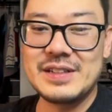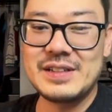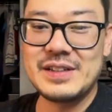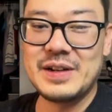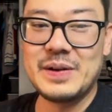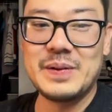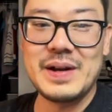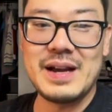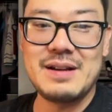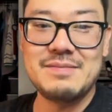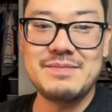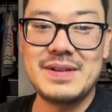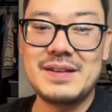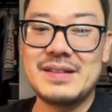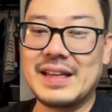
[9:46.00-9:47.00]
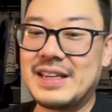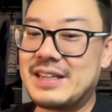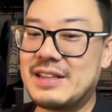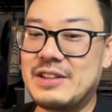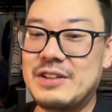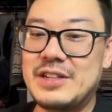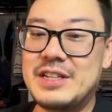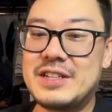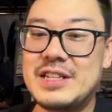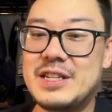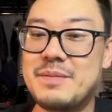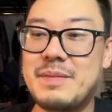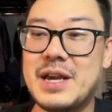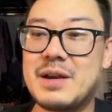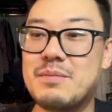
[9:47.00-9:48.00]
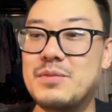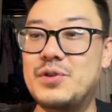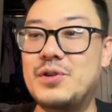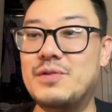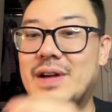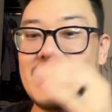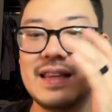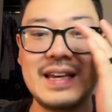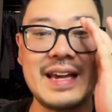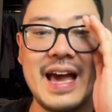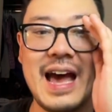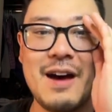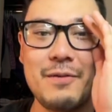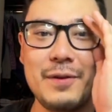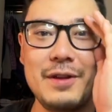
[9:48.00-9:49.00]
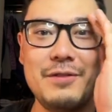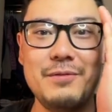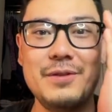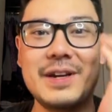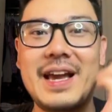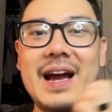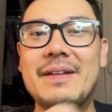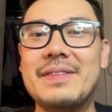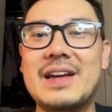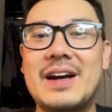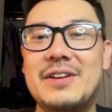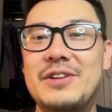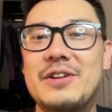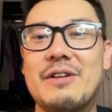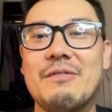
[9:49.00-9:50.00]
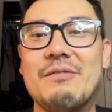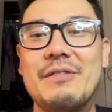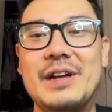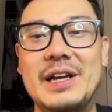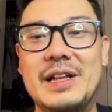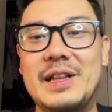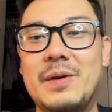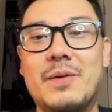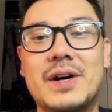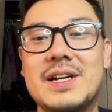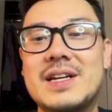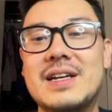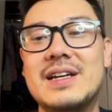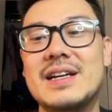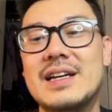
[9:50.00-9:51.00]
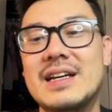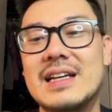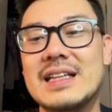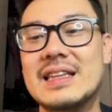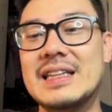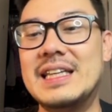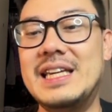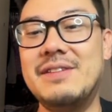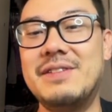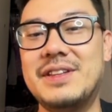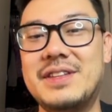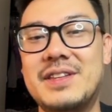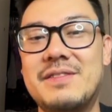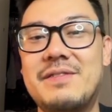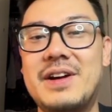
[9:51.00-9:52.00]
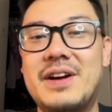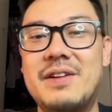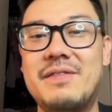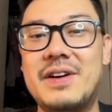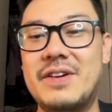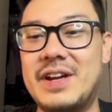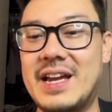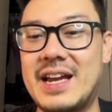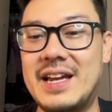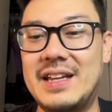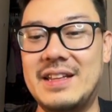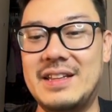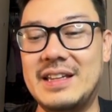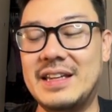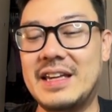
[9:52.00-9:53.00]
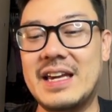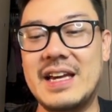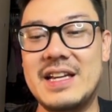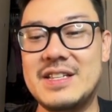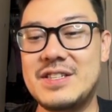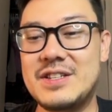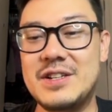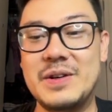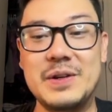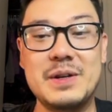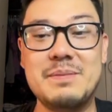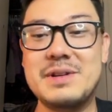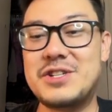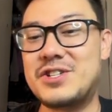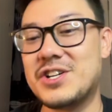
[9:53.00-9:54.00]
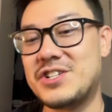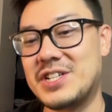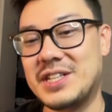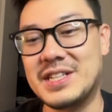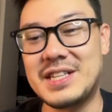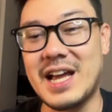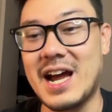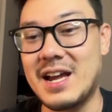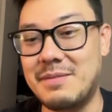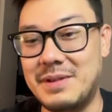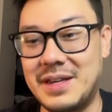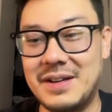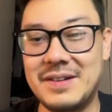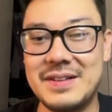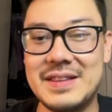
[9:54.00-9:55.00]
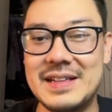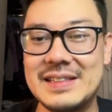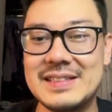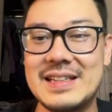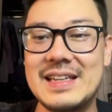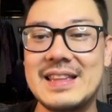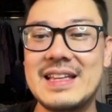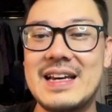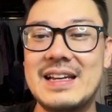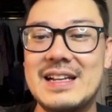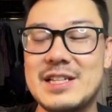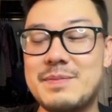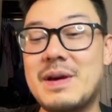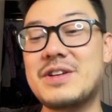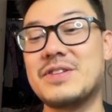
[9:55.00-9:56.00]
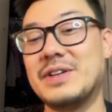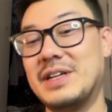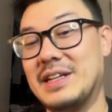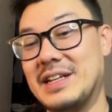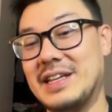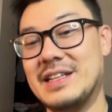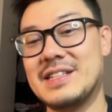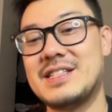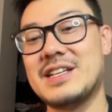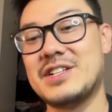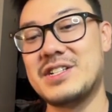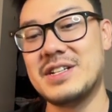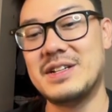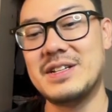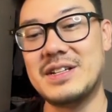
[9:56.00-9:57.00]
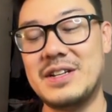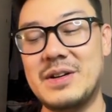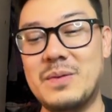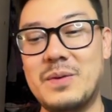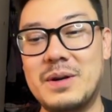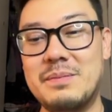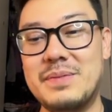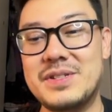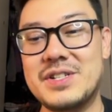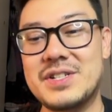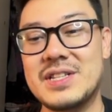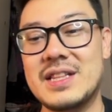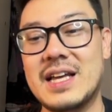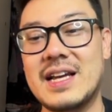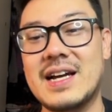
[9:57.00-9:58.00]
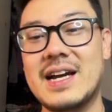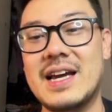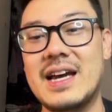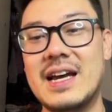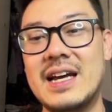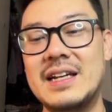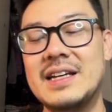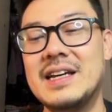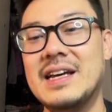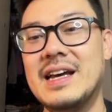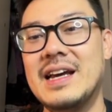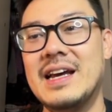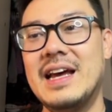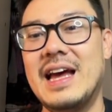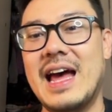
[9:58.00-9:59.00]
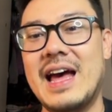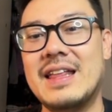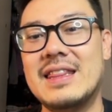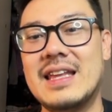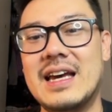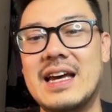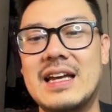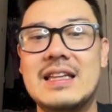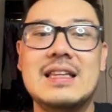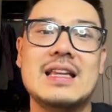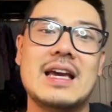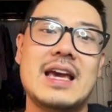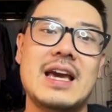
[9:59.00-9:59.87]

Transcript: You know, like you just need to make a move at like halfway through the countdown. You don't really want to leave it to the very, very end in case, you know, you're misjudging the timing or things like that, especially in such a, you know, one position like I had. And then the